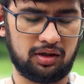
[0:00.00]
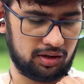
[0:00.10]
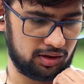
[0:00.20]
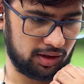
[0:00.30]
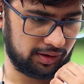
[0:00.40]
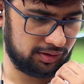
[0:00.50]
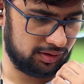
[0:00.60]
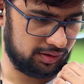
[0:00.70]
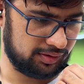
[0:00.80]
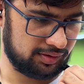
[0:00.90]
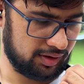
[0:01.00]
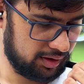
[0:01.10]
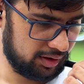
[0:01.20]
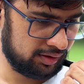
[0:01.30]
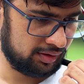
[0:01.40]
mic position is really very
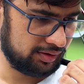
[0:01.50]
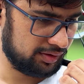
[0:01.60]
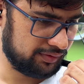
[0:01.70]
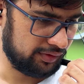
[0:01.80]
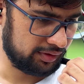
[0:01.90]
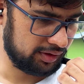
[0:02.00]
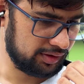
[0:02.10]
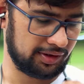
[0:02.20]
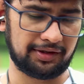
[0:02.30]
close to you and